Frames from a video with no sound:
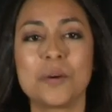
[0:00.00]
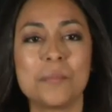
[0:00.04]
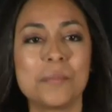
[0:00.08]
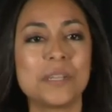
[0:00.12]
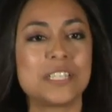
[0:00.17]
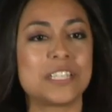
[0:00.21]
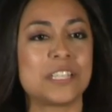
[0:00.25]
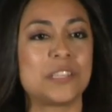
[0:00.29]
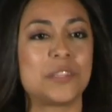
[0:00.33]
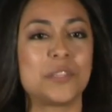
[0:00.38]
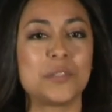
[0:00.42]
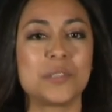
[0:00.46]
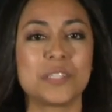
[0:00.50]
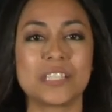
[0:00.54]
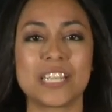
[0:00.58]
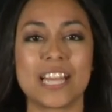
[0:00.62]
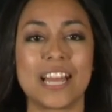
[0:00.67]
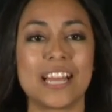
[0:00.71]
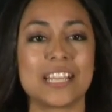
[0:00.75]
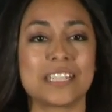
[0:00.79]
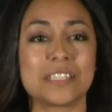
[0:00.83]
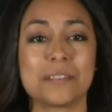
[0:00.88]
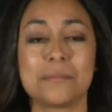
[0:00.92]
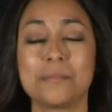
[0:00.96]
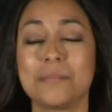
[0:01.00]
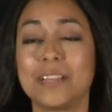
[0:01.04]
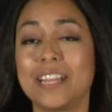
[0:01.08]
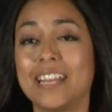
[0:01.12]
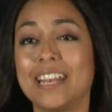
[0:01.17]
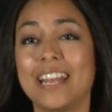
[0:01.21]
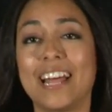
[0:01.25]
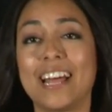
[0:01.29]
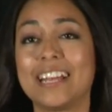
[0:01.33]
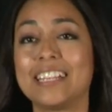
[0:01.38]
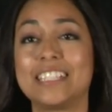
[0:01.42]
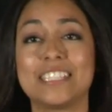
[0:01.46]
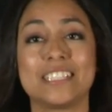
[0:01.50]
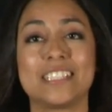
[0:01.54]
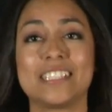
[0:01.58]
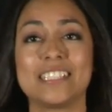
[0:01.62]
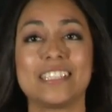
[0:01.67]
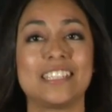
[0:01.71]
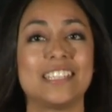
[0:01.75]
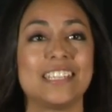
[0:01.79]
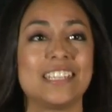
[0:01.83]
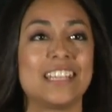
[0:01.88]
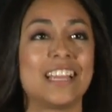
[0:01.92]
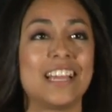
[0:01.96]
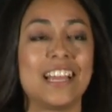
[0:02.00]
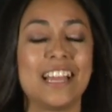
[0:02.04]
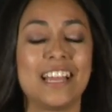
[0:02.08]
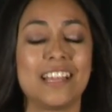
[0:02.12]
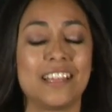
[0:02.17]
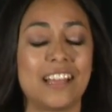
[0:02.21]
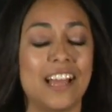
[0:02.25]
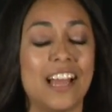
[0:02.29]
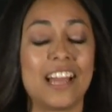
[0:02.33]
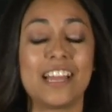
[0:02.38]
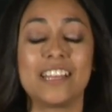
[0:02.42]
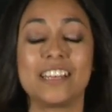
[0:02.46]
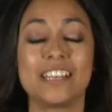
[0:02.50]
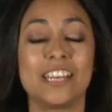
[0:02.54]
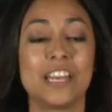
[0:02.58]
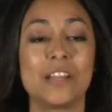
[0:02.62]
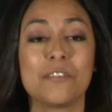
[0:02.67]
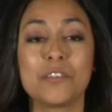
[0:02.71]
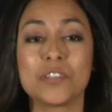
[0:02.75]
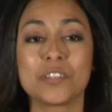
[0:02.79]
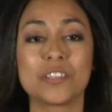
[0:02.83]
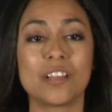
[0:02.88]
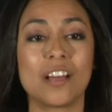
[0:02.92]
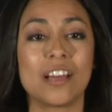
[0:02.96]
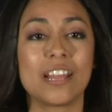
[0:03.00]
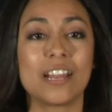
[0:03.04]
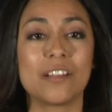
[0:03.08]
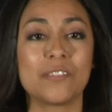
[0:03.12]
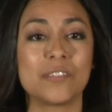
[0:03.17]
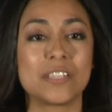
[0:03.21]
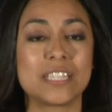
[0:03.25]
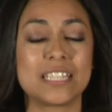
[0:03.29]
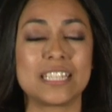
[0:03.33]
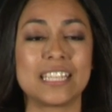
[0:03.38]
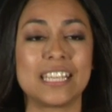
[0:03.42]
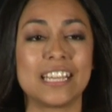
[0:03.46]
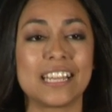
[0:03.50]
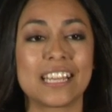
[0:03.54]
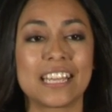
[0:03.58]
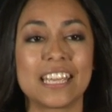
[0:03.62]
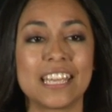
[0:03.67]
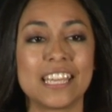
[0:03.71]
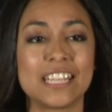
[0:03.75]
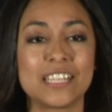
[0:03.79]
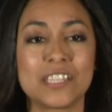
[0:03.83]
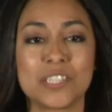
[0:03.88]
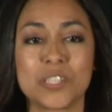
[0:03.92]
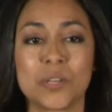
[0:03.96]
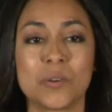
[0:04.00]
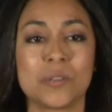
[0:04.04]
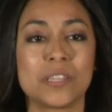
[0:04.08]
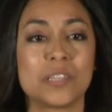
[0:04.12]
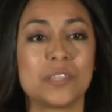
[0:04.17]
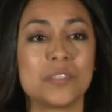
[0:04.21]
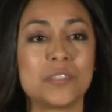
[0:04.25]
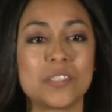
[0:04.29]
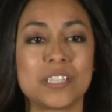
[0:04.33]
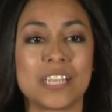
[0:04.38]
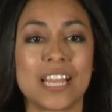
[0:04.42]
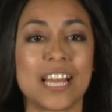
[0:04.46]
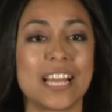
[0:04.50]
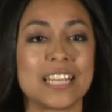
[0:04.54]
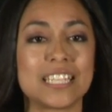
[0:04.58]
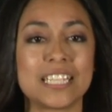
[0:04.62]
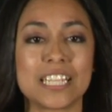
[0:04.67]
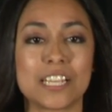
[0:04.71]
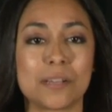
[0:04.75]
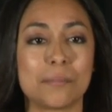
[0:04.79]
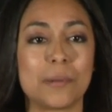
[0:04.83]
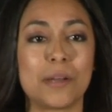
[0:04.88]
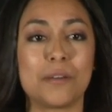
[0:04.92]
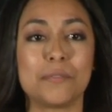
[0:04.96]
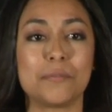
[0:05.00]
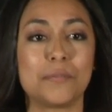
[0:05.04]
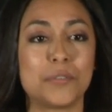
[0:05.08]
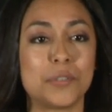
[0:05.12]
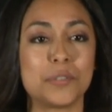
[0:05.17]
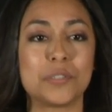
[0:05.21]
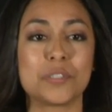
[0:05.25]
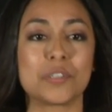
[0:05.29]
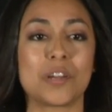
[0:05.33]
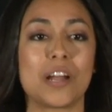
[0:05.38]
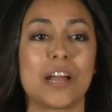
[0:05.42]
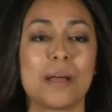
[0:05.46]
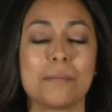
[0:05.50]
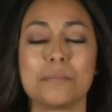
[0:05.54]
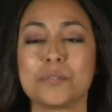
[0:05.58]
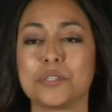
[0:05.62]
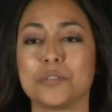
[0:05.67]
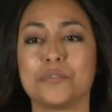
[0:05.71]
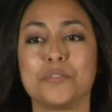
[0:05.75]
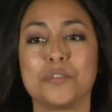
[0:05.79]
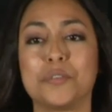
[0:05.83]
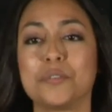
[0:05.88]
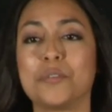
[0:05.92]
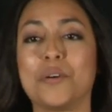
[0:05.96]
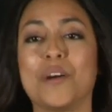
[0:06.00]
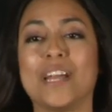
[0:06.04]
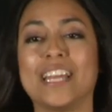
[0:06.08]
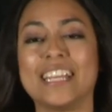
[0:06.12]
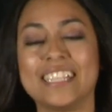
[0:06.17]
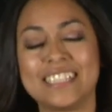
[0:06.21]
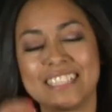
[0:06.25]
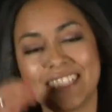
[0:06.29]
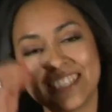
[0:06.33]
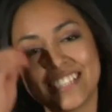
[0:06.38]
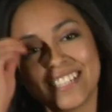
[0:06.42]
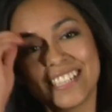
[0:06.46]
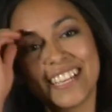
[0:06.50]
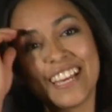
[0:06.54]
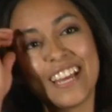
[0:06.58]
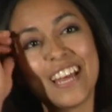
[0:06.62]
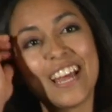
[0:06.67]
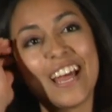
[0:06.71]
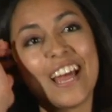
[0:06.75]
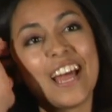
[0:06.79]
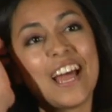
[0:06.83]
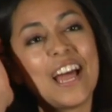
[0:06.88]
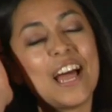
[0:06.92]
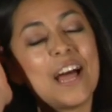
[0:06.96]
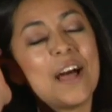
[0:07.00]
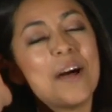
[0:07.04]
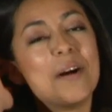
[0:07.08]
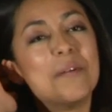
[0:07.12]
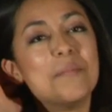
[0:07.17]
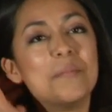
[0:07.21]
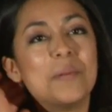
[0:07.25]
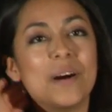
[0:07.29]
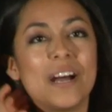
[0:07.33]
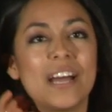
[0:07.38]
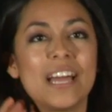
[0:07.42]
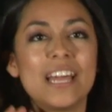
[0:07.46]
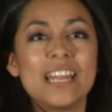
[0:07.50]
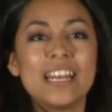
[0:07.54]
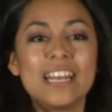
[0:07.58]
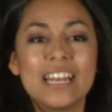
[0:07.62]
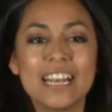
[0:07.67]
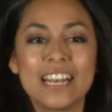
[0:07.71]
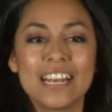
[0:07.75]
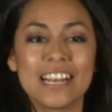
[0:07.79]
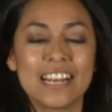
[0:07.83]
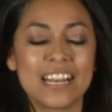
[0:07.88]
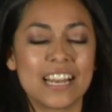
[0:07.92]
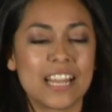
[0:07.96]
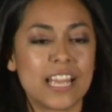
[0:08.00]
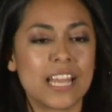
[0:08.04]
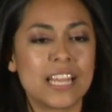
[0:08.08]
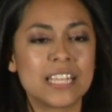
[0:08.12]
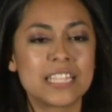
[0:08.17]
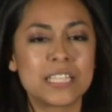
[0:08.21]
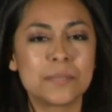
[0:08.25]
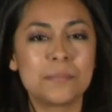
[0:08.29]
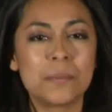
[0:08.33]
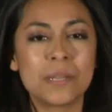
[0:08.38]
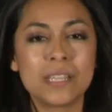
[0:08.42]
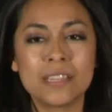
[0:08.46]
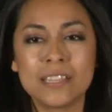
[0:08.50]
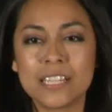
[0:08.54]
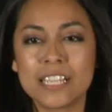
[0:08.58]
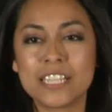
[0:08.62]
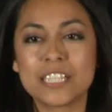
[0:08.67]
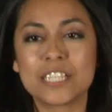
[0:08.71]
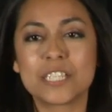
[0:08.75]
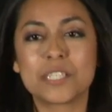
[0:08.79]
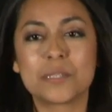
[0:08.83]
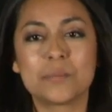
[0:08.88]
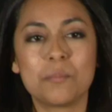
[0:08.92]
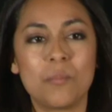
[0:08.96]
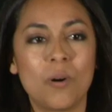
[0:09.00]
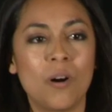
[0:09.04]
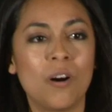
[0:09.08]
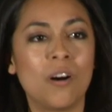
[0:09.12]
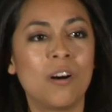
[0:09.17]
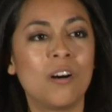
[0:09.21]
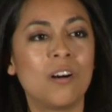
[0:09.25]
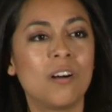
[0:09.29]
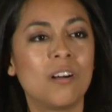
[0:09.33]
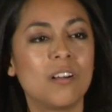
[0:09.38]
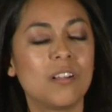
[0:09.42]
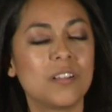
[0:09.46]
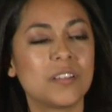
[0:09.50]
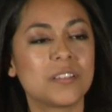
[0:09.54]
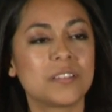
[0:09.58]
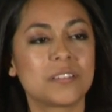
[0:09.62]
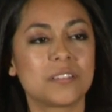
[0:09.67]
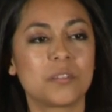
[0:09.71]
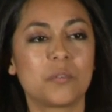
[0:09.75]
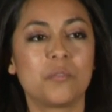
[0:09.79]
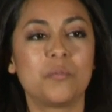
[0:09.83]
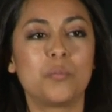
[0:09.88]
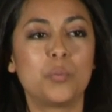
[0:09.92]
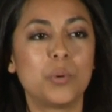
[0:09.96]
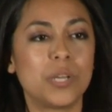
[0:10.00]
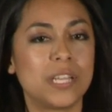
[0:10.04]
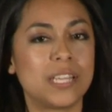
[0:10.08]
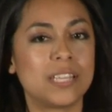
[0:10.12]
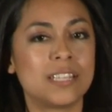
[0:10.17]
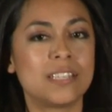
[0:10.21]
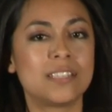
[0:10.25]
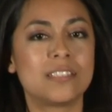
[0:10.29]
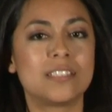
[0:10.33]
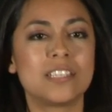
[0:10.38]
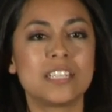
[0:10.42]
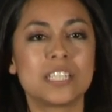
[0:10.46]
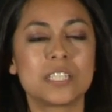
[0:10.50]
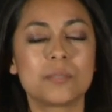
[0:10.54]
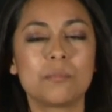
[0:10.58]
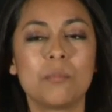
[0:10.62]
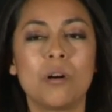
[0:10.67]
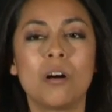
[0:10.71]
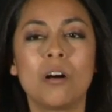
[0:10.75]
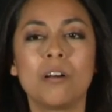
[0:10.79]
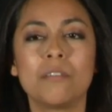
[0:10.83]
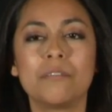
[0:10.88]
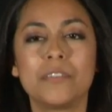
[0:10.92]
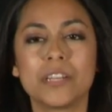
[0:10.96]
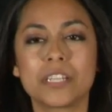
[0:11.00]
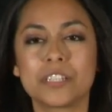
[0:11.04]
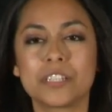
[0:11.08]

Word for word: so much enthusiasm. And I just, I never thought I would see a kid so enthusiastic about food scraps or food waste. But it's been these small wins, these small